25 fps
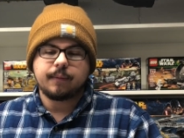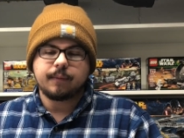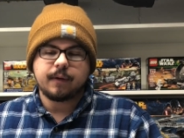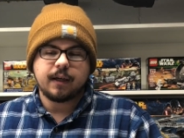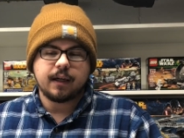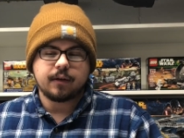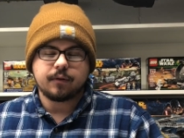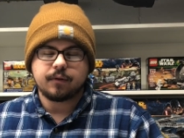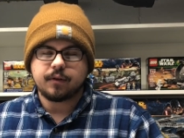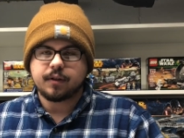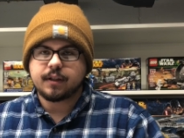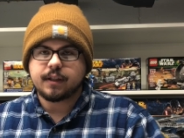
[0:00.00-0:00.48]
I'm
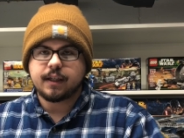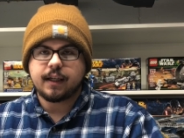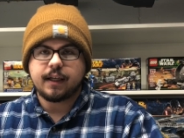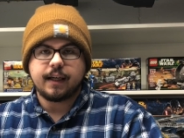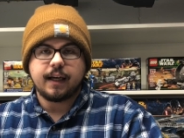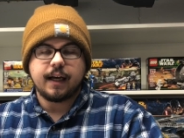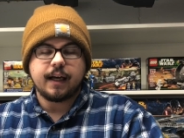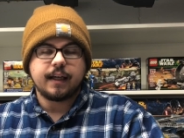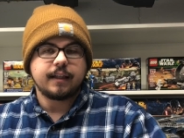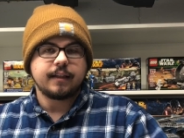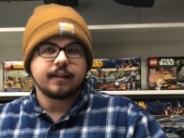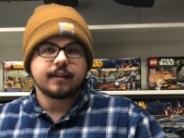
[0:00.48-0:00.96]
not going to
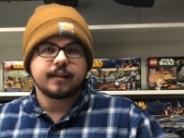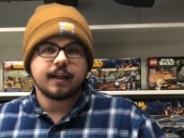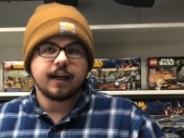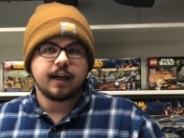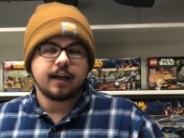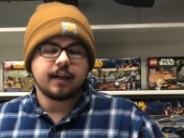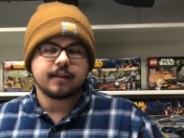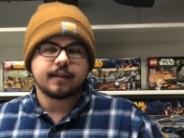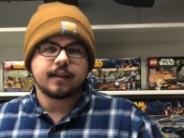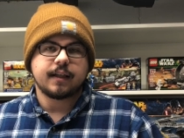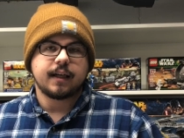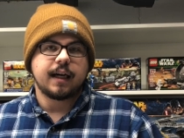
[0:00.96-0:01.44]
say any
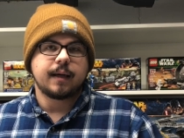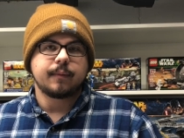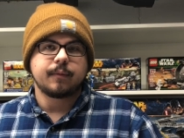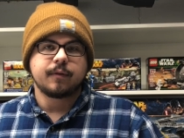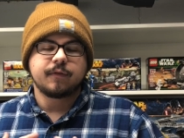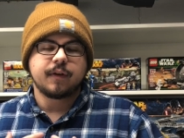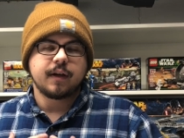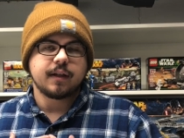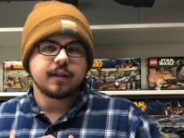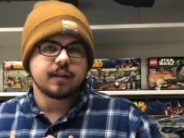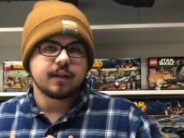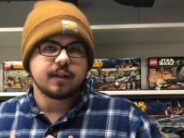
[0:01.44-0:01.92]
stocks that I'm
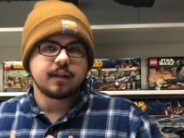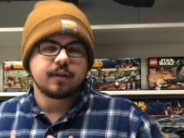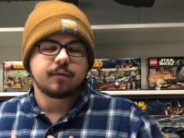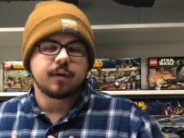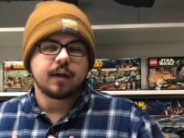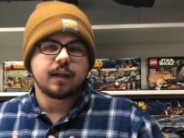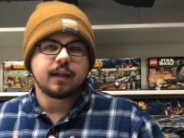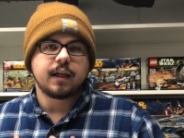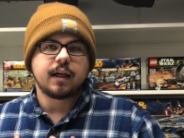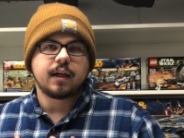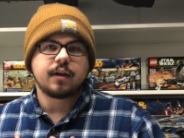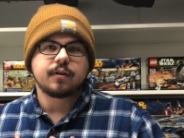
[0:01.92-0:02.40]
invested in
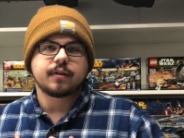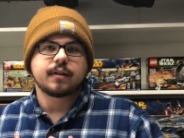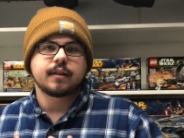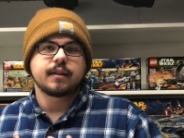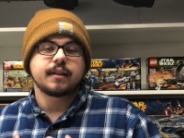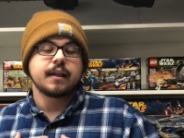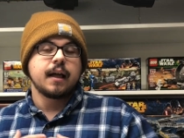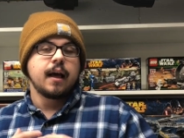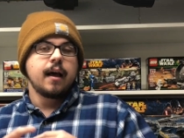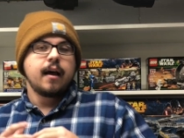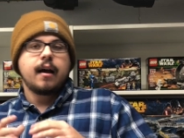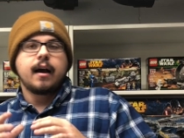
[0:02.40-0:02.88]
right now
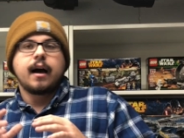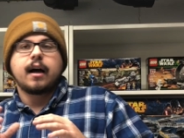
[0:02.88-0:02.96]
since